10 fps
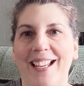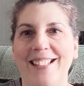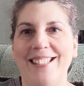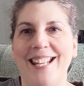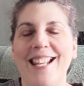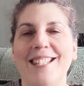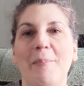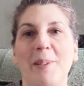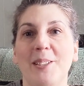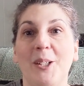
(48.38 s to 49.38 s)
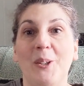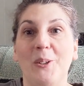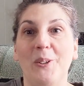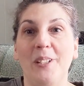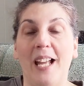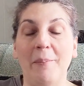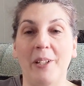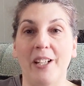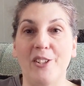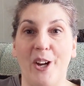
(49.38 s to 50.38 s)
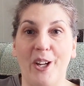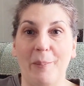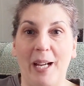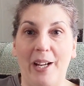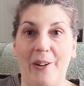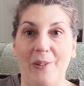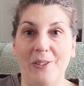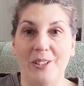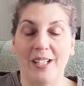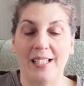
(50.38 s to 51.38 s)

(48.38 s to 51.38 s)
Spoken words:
Today's episode, I'm gonna talk about